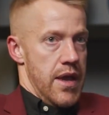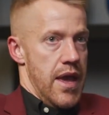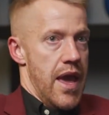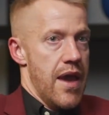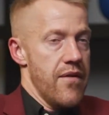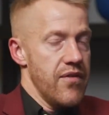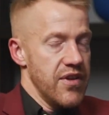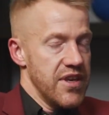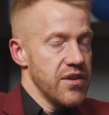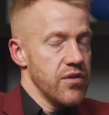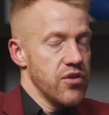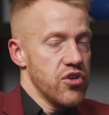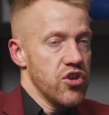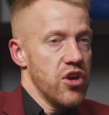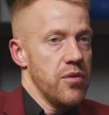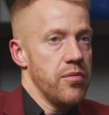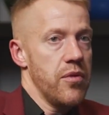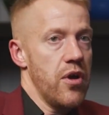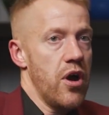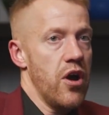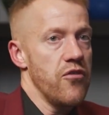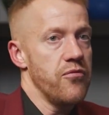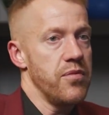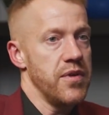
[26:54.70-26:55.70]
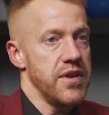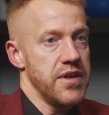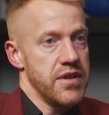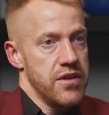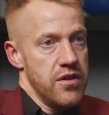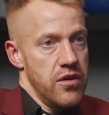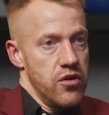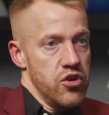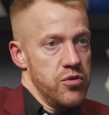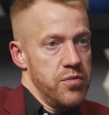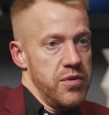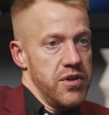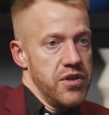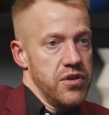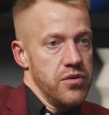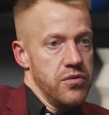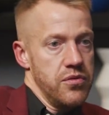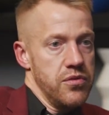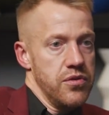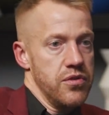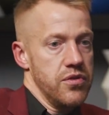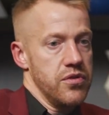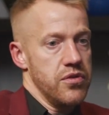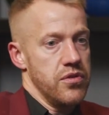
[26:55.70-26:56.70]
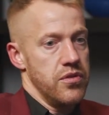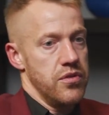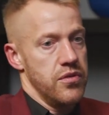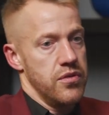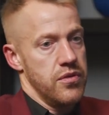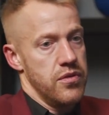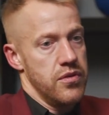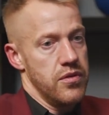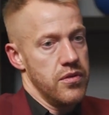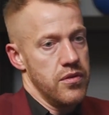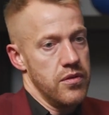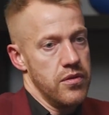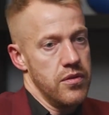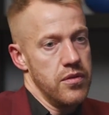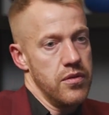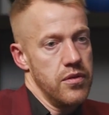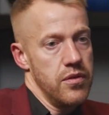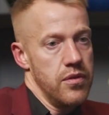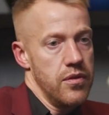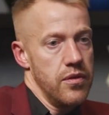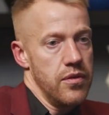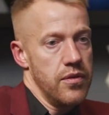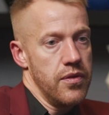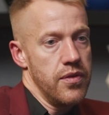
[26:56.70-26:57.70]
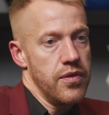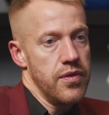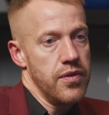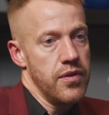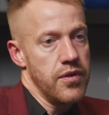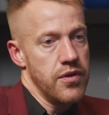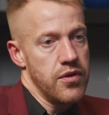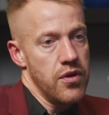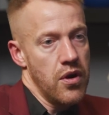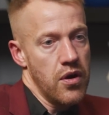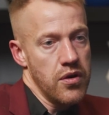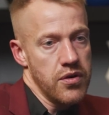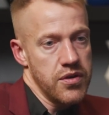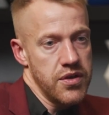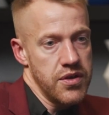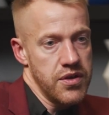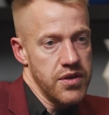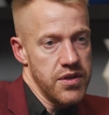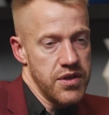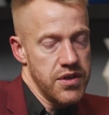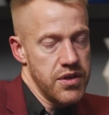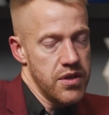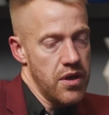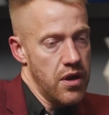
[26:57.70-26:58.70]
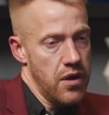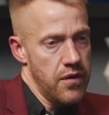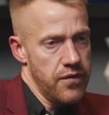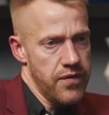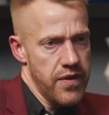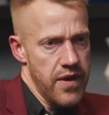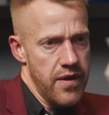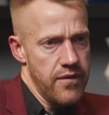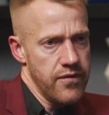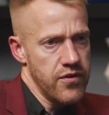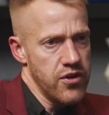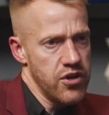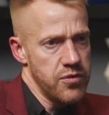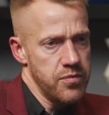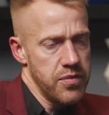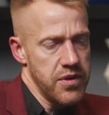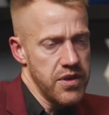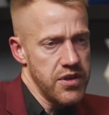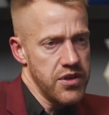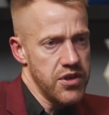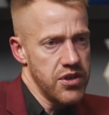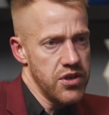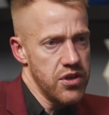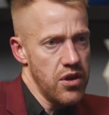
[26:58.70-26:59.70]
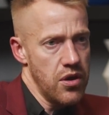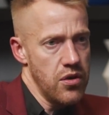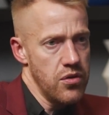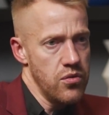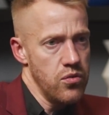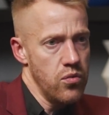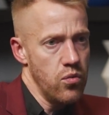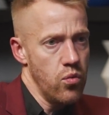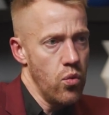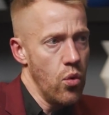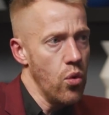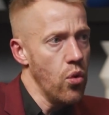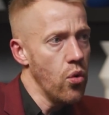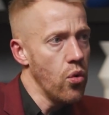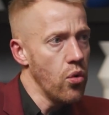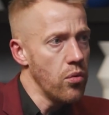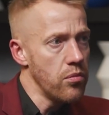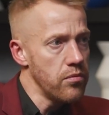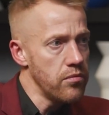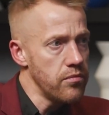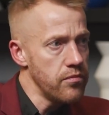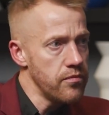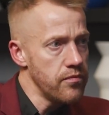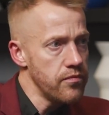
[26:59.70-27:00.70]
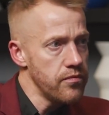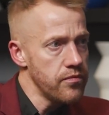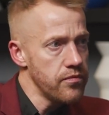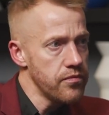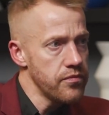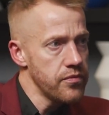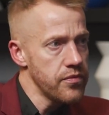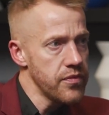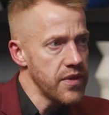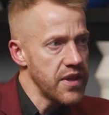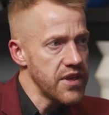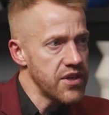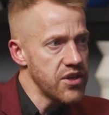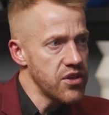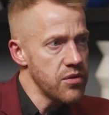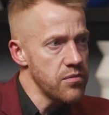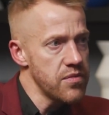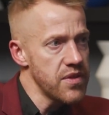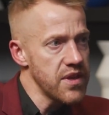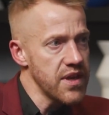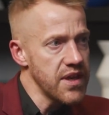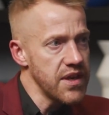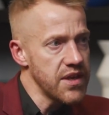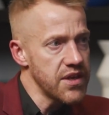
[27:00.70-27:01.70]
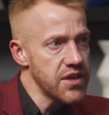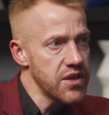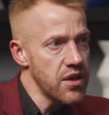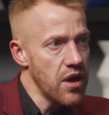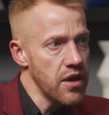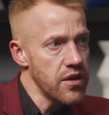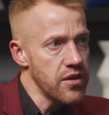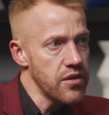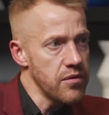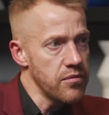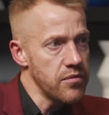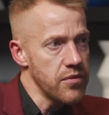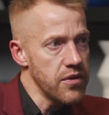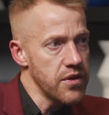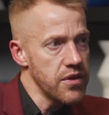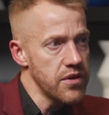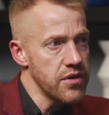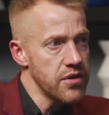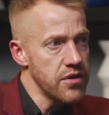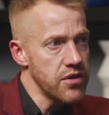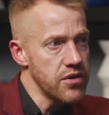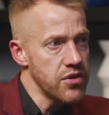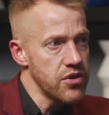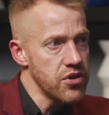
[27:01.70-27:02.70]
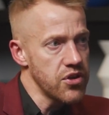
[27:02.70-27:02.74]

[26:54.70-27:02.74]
Every single time that I've been to the hospital, the doctors, the staff there have just been so warm. There's something inside them that